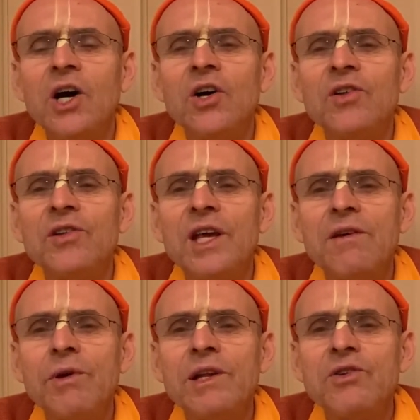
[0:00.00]
they
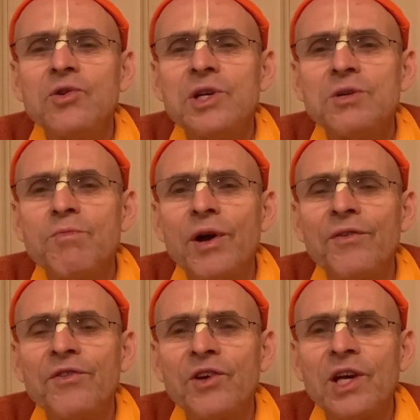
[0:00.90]
went to these
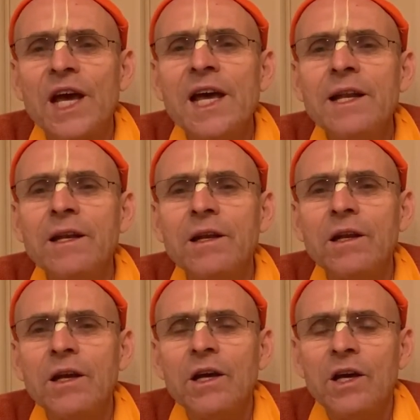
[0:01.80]
brothers again,
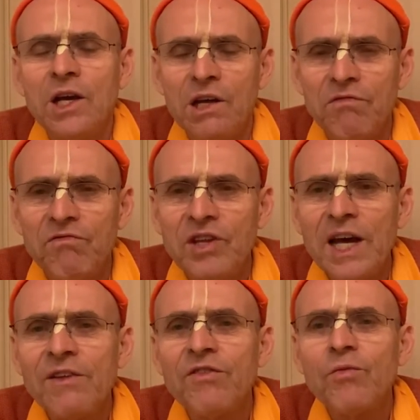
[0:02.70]
and
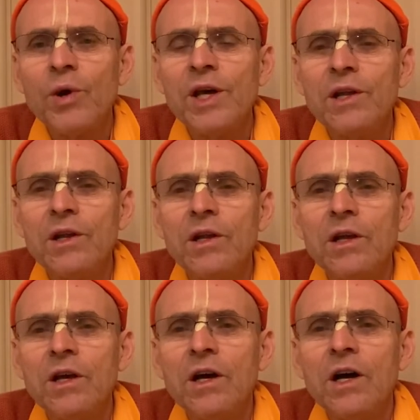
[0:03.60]
that's when
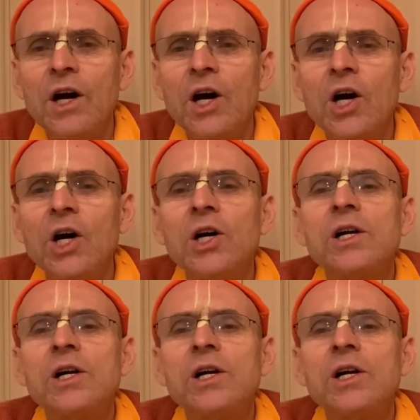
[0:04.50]
Madai